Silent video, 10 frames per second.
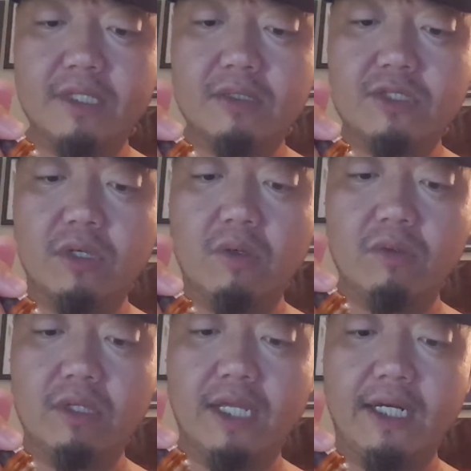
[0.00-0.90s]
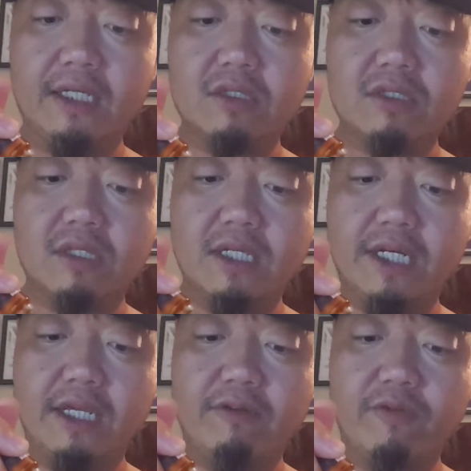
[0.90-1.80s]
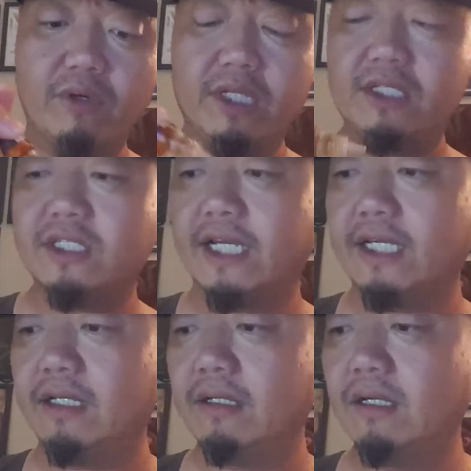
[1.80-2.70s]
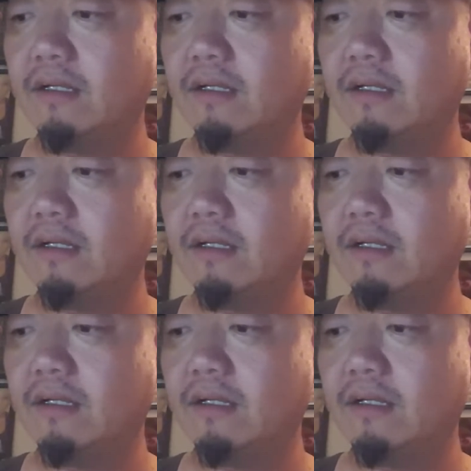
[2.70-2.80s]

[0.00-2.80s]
so that is the need for the second,